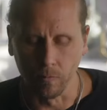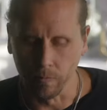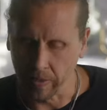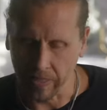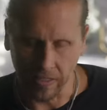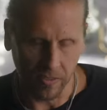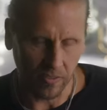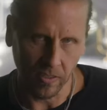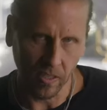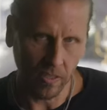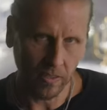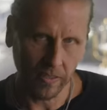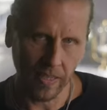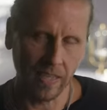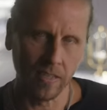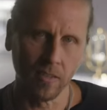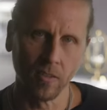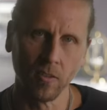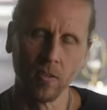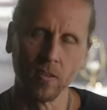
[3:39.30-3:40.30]
But it's not
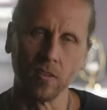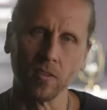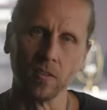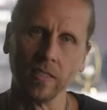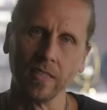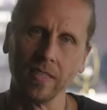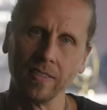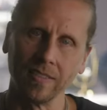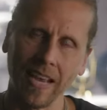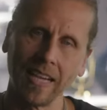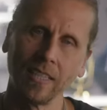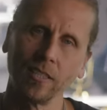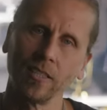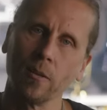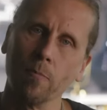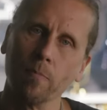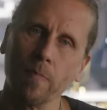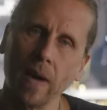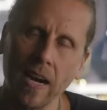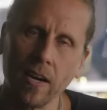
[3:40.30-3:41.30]
that at all. It's actually
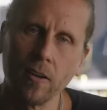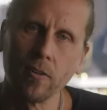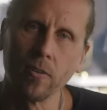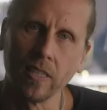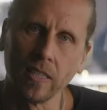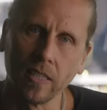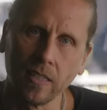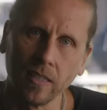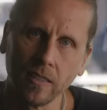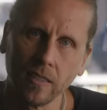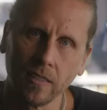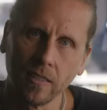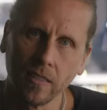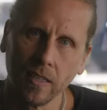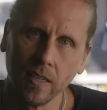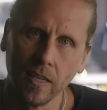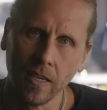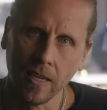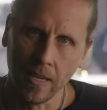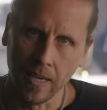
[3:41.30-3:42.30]
empowering.
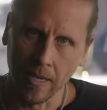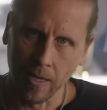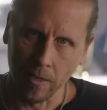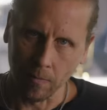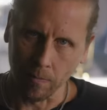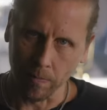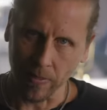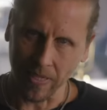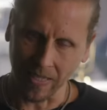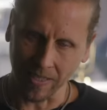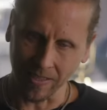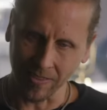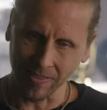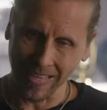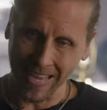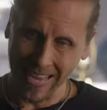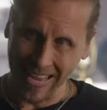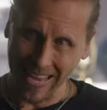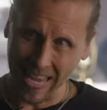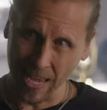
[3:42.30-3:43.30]
Because
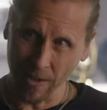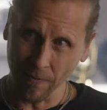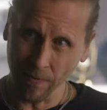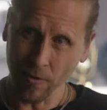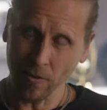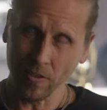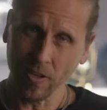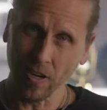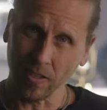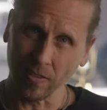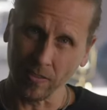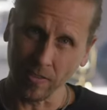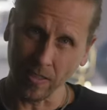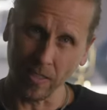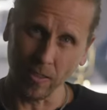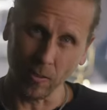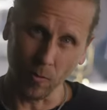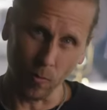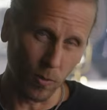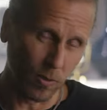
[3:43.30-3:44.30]
if you're not
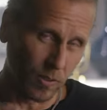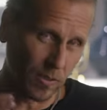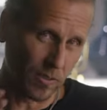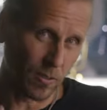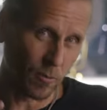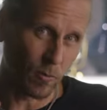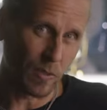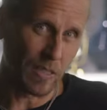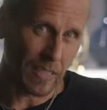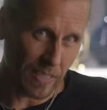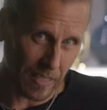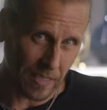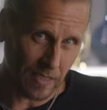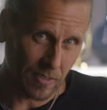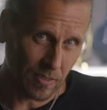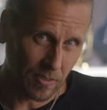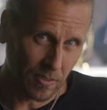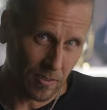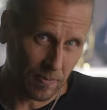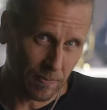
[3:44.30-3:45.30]
seeing the world as it really
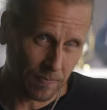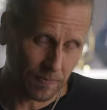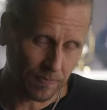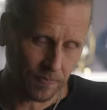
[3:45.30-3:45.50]
is,